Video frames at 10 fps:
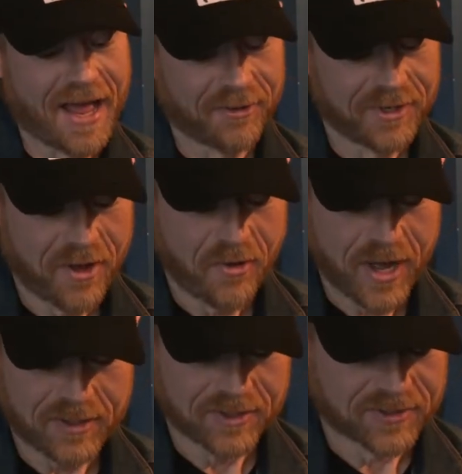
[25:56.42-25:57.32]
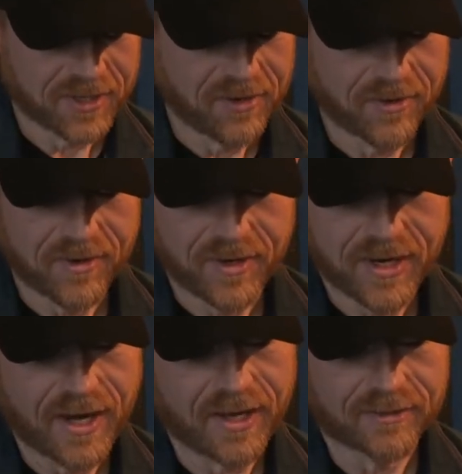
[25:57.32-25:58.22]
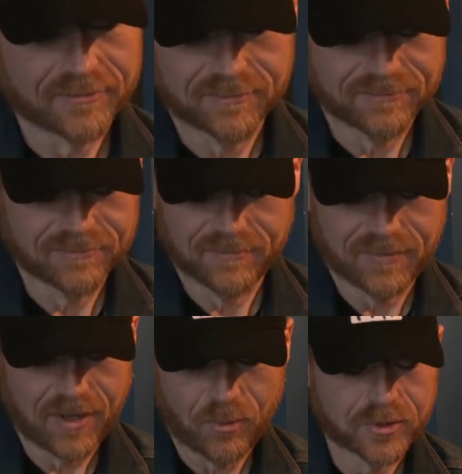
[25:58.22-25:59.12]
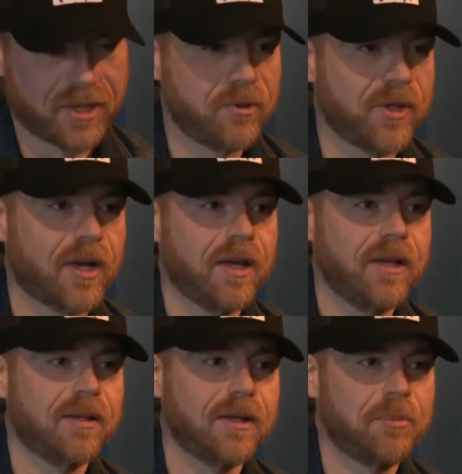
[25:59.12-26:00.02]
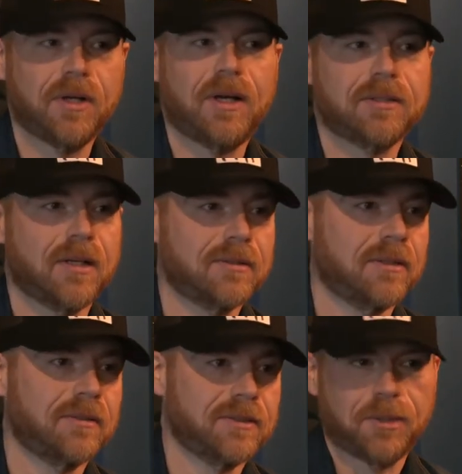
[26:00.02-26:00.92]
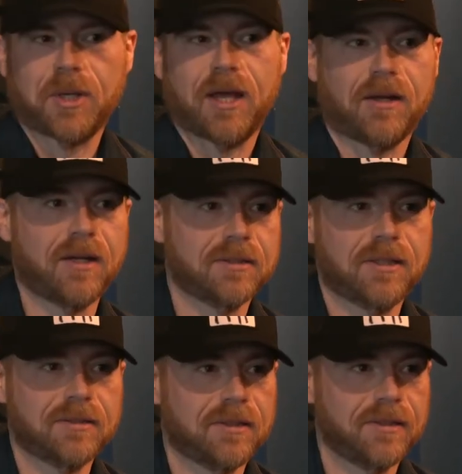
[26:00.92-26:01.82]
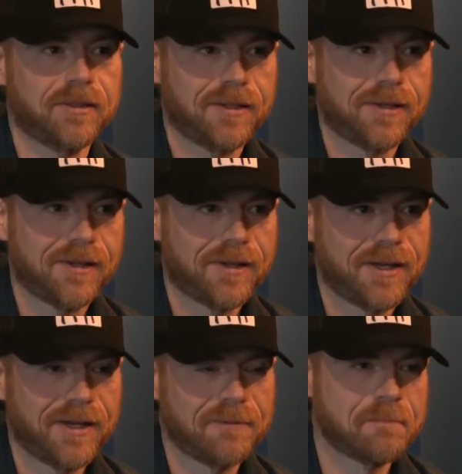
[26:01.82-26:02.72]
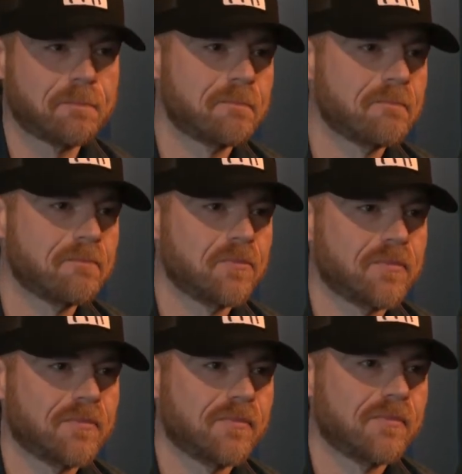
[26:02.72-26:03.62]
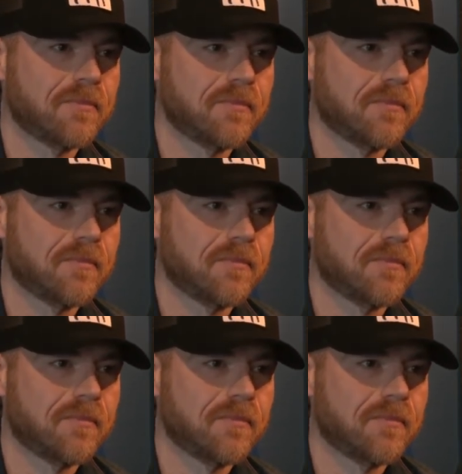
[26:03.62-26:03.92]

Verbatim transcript: I don't know. I discover like almost everything I eat, I put hot sauce on, some kind of hot sauce on. It is good, man. I, I, I like like just old school